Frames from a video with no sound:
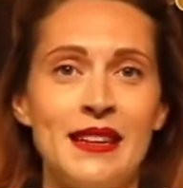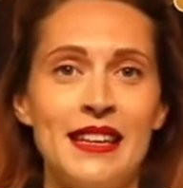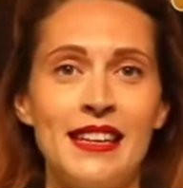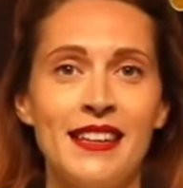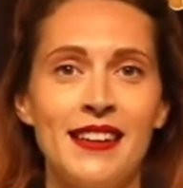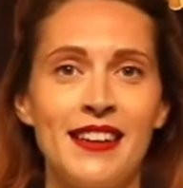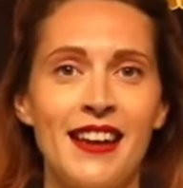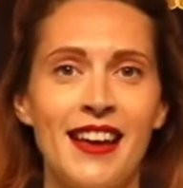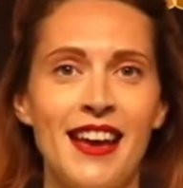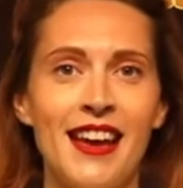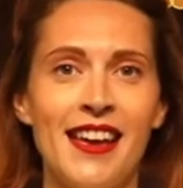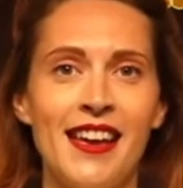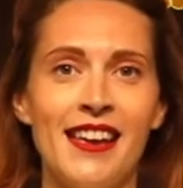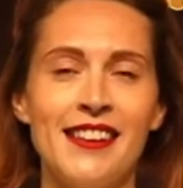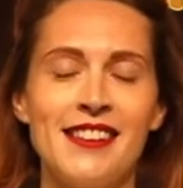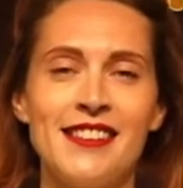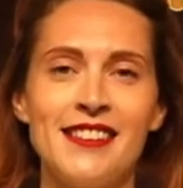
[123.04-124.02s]
me
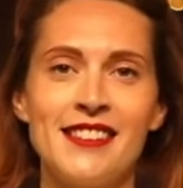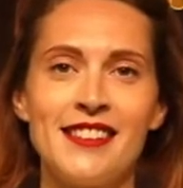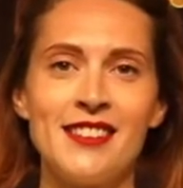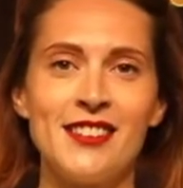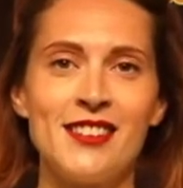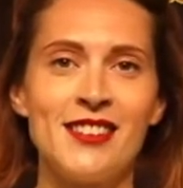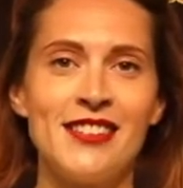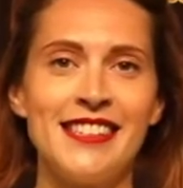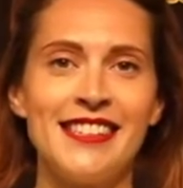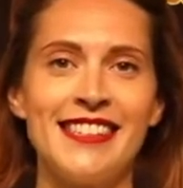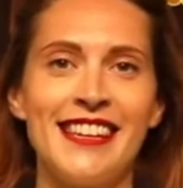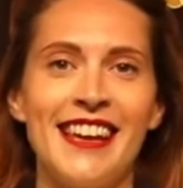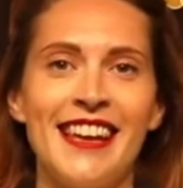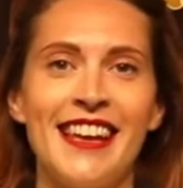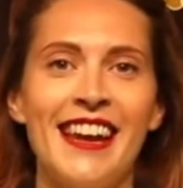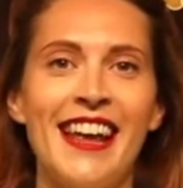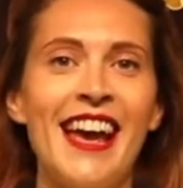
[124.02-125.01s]
and she
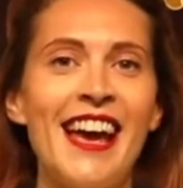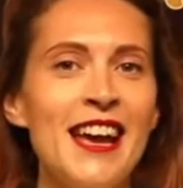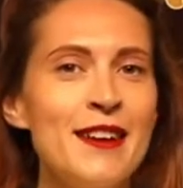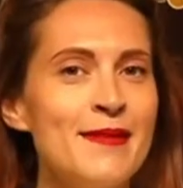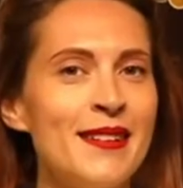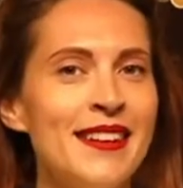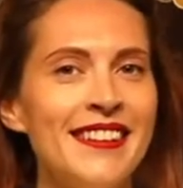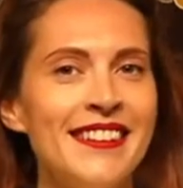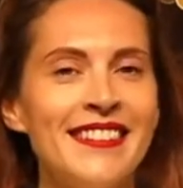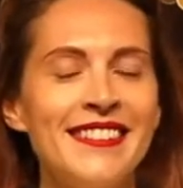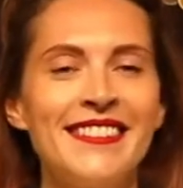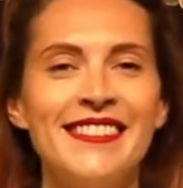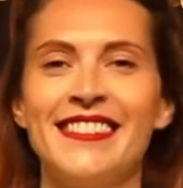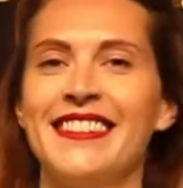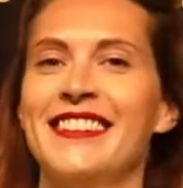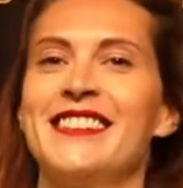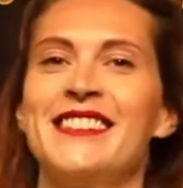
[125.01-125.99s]
said, hey
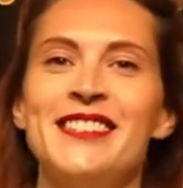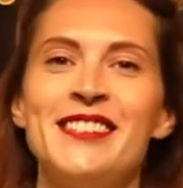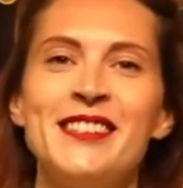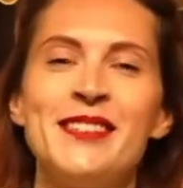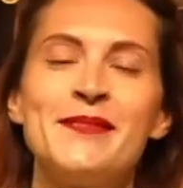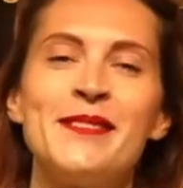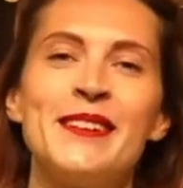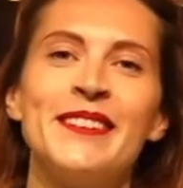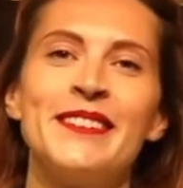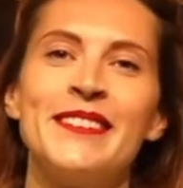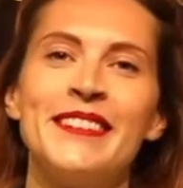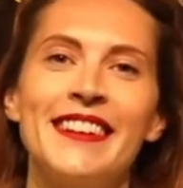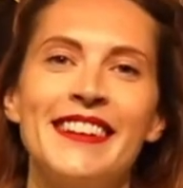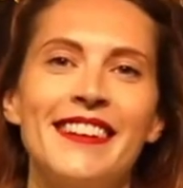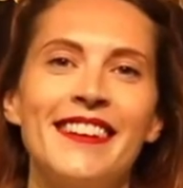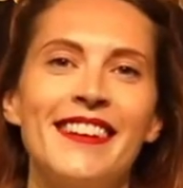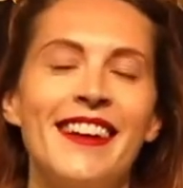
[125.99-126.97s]
Belle, just
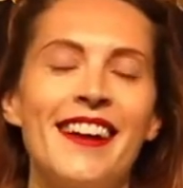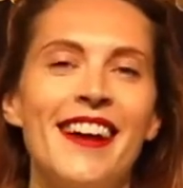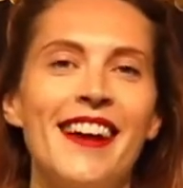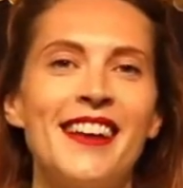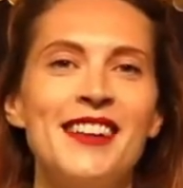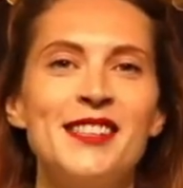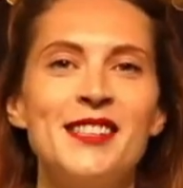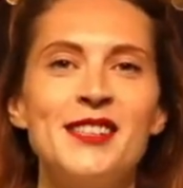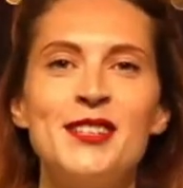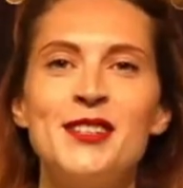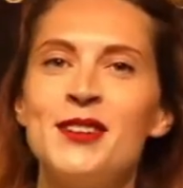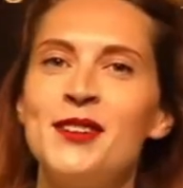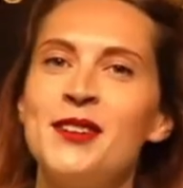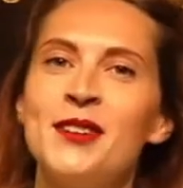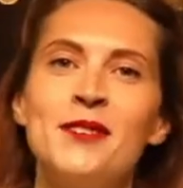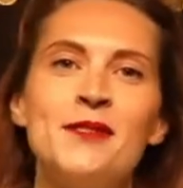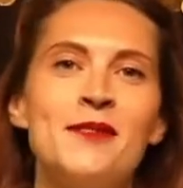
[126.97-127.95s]
wondering, do
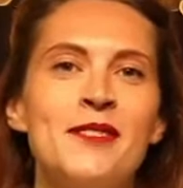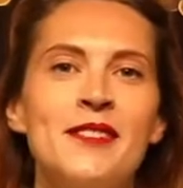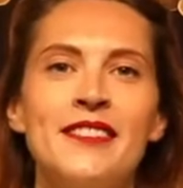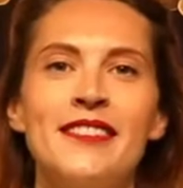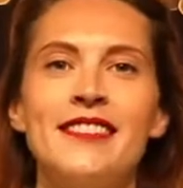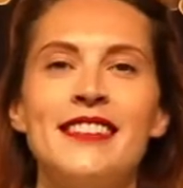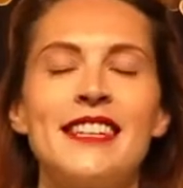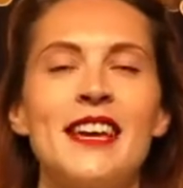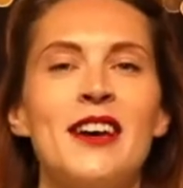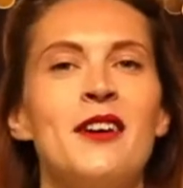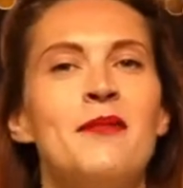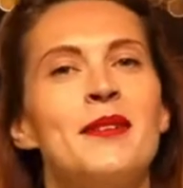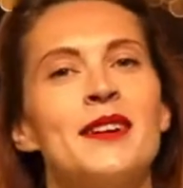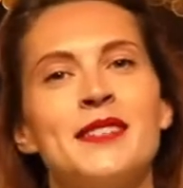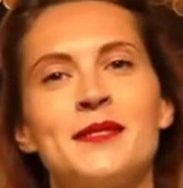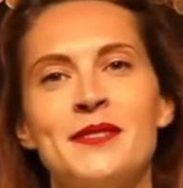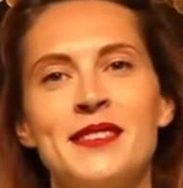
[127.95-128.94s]
you want to
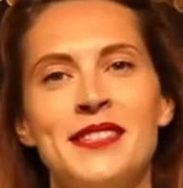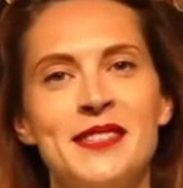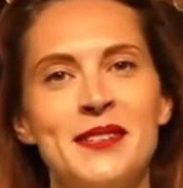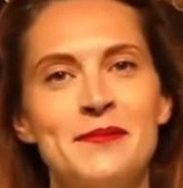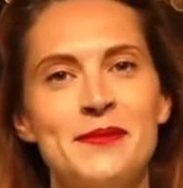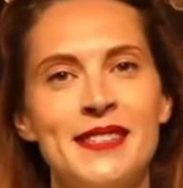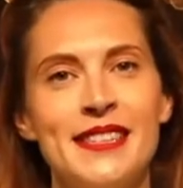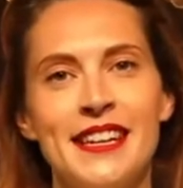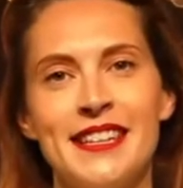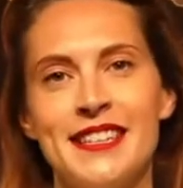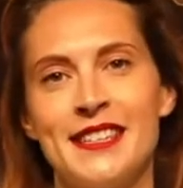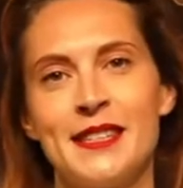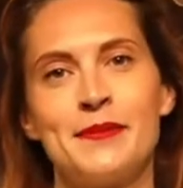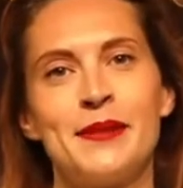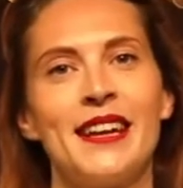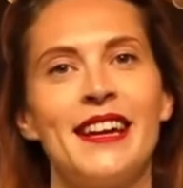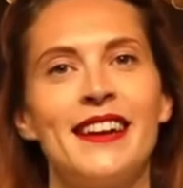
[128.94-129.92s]
help us with some set
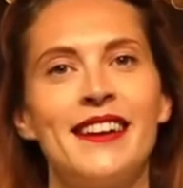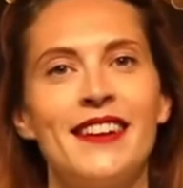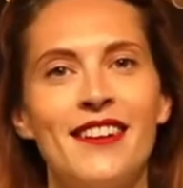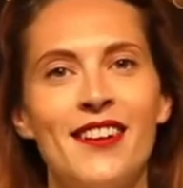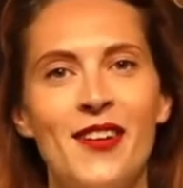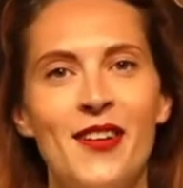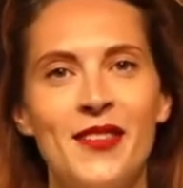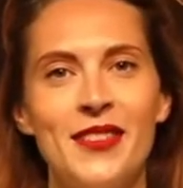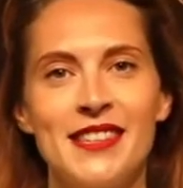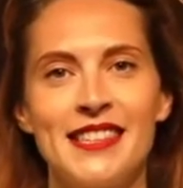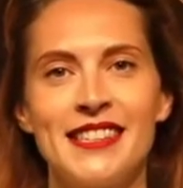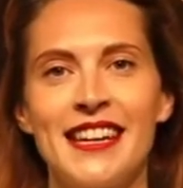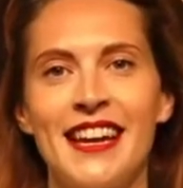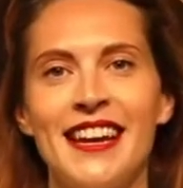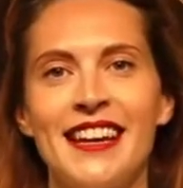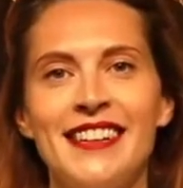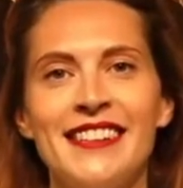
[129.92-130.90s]
display on the
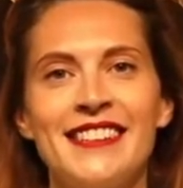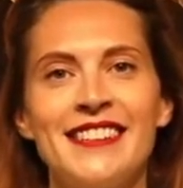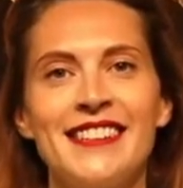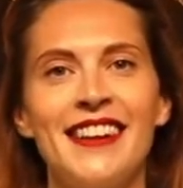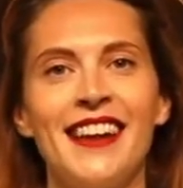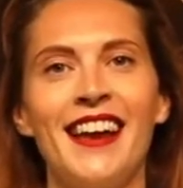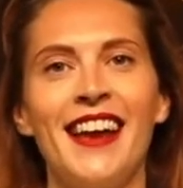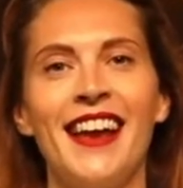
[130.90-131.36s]
stage?